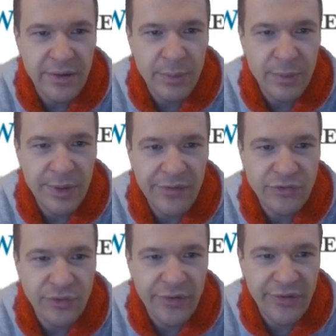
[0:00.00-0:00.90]
We
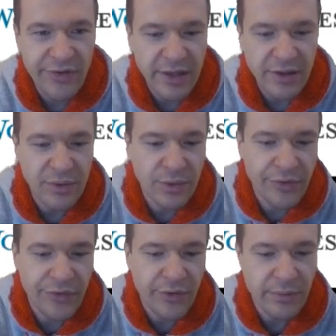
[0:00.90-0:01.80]
should set
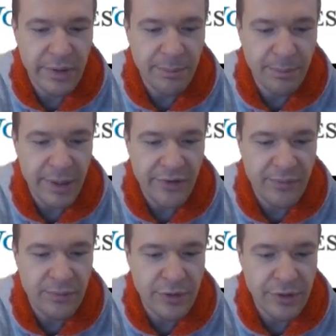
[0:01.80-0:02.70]
also a
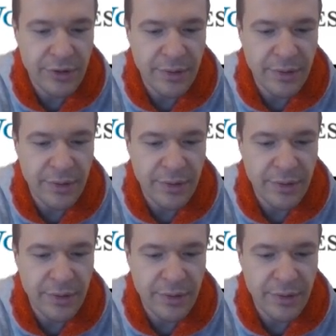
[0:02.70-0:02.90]
password.